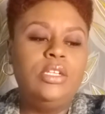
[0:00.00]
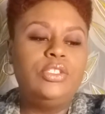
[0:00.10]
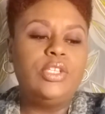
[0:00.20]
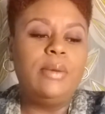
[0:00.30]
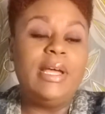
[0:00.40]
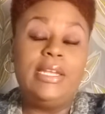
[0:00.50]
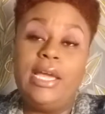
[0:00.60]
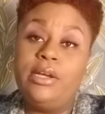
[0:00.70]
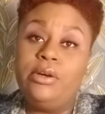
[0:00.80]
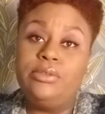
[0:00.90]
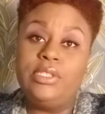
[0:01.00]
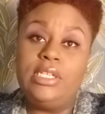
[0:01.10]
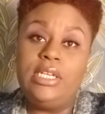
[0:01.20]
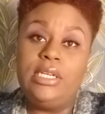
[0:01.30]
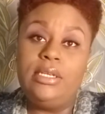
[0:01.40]
So my dad goes and
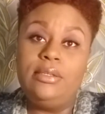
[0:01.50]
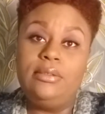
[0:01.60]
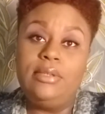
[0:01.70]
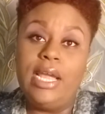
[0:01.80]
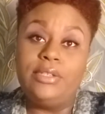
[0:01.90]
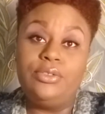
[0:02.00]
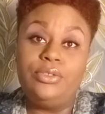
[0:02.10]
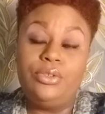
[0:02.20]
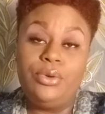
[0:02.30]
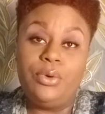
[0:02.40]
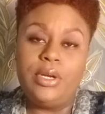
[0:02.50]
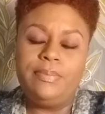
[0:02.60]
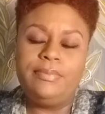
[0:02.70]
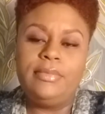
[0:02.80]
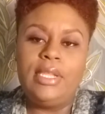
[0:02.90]
he answers the door,
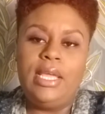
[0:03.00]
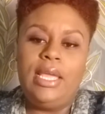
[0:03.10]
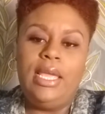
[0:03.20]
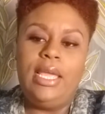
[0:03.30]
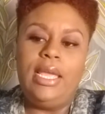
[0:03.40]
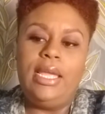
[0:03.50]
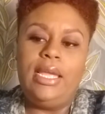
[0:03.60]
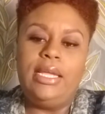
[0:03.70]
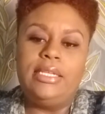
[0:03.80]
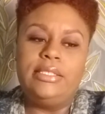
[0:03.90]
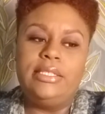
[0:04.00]
and